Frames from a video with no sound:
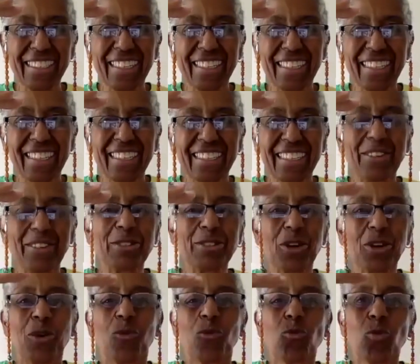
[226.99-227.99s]
those
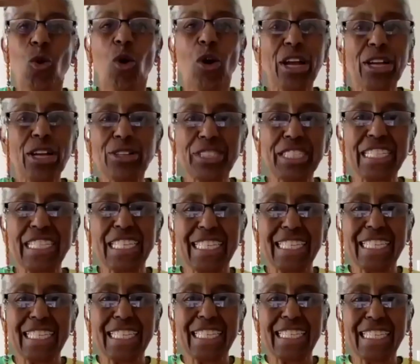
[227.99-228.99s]

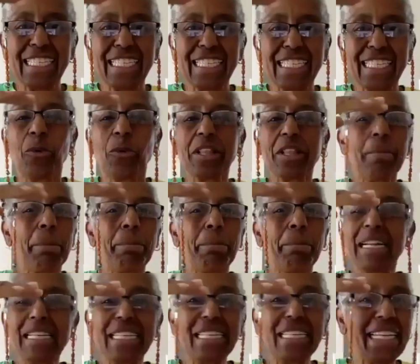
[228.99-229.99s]
royalty with
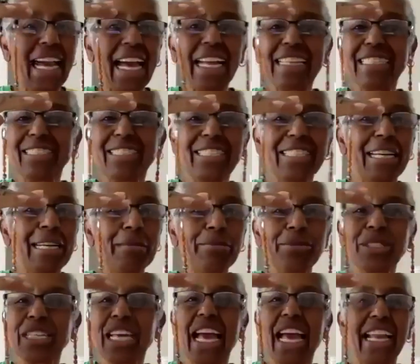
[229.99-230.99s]
money and gems
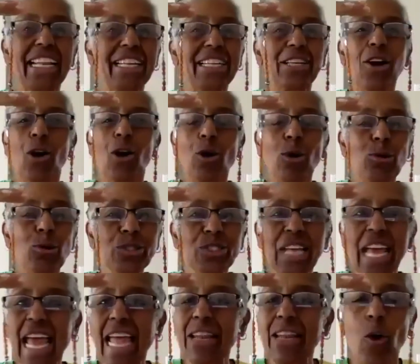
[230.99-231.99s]
and gold
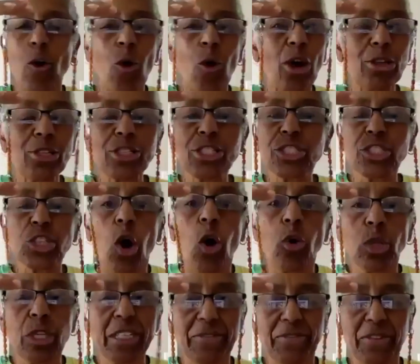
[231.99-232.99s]
and oil
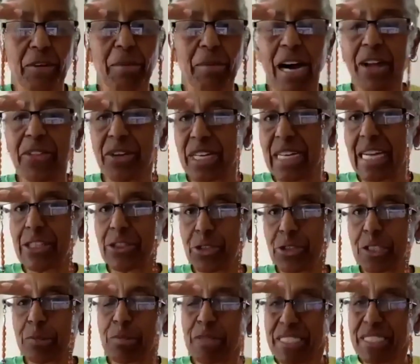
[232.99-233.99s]
stolen from other
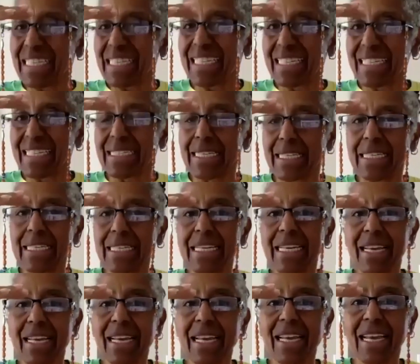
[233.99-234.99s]
countries,
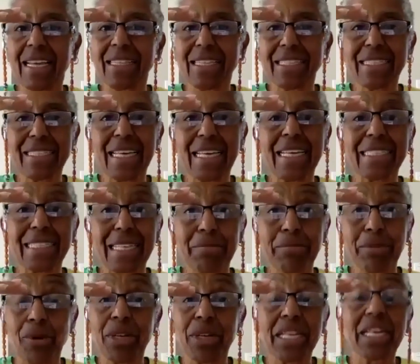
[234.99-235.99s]
particularly in this case, I'm
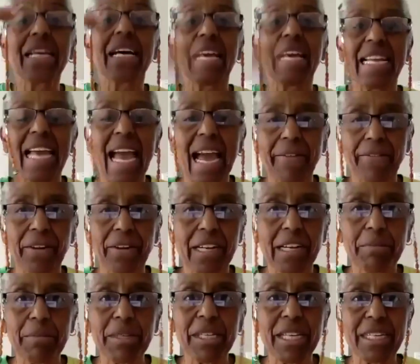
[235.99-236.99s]
pointing in
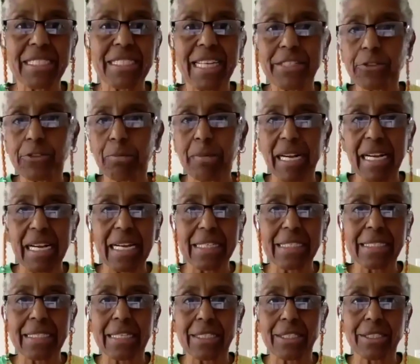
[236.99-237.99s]
Africa because that's where my
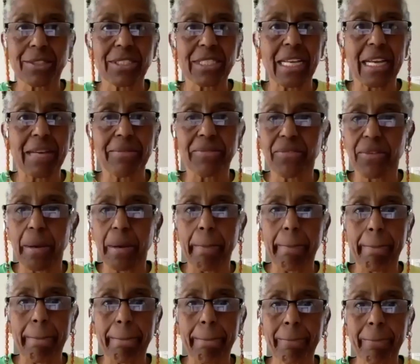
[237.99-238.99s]
ancestors came from,
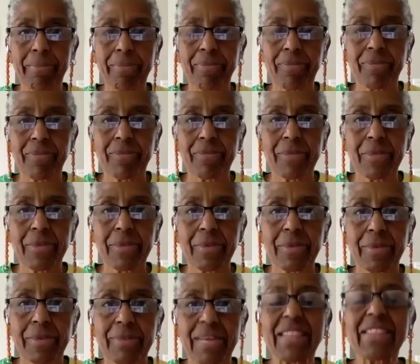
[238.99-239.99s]

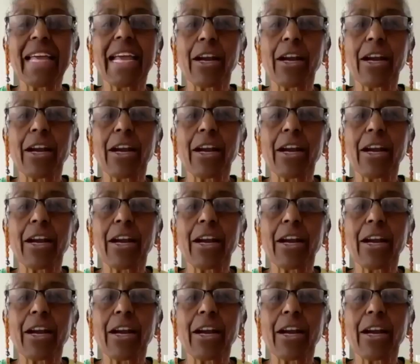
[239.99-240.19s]
that they